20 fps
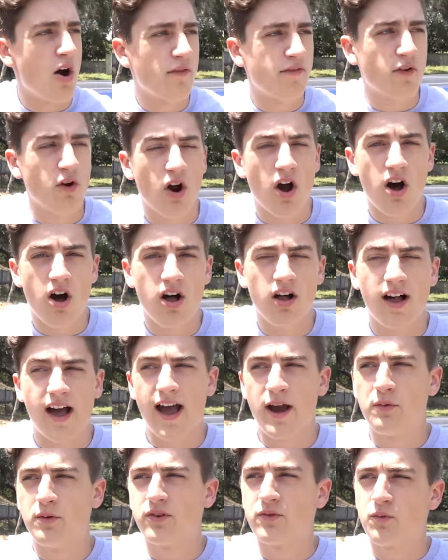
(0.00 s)
Overall,
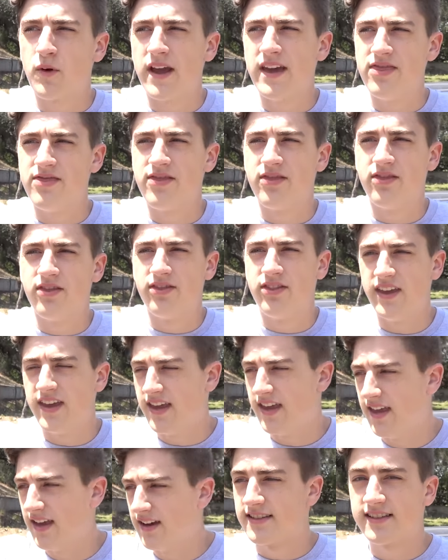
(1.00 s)
I would rate
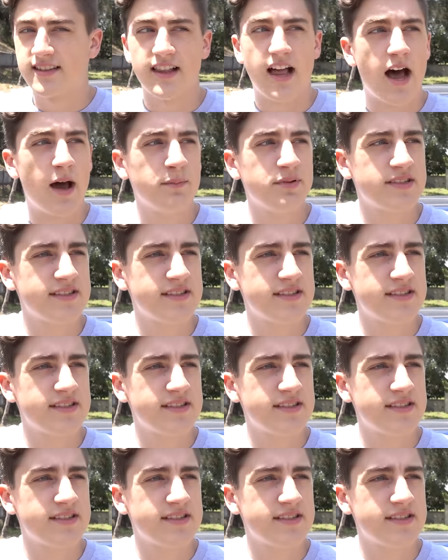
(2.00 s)
the Slob